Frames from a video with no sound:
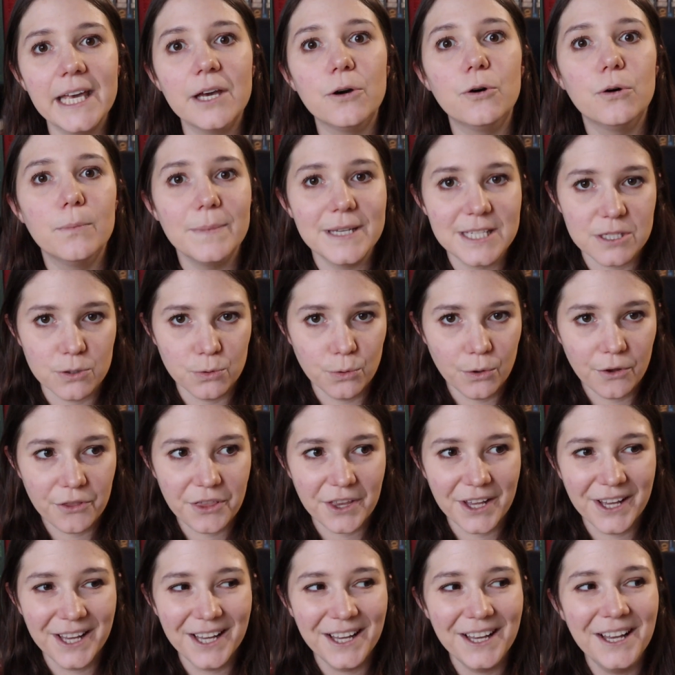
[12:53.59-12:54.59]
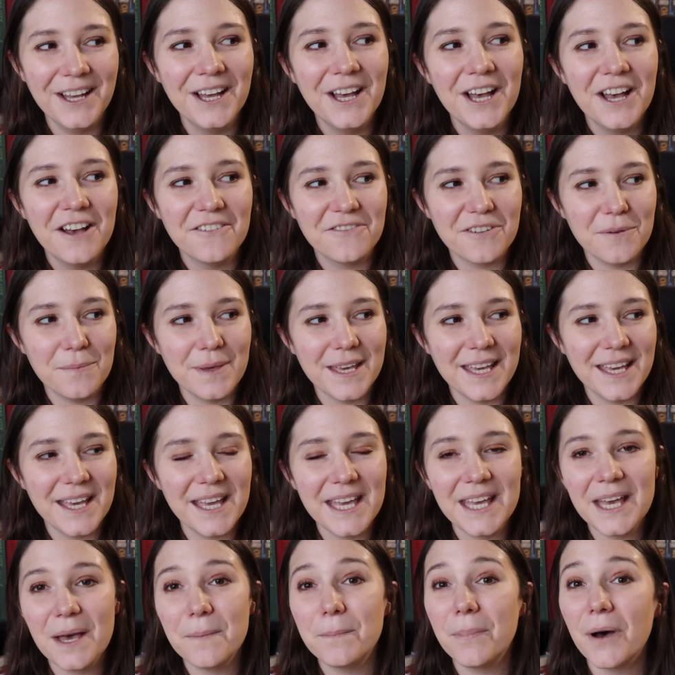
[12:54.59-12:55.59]
hit or miss author for
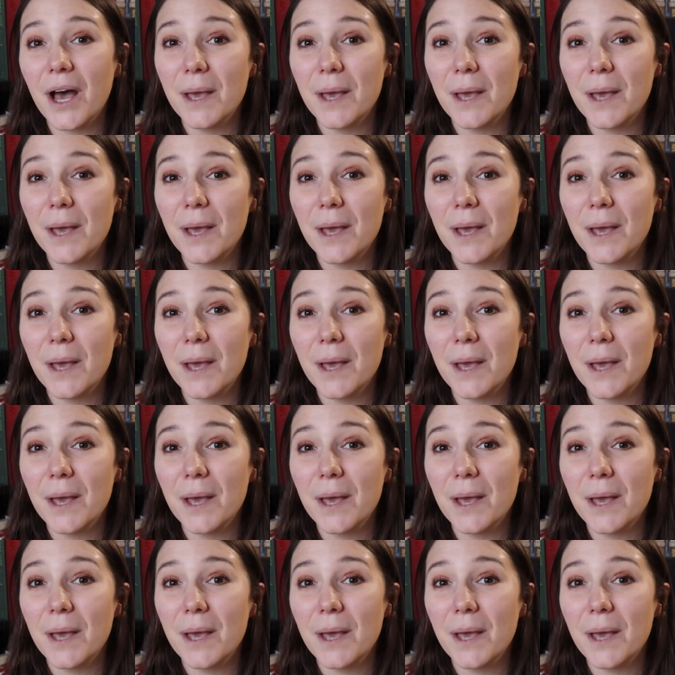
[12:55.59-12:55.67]
me,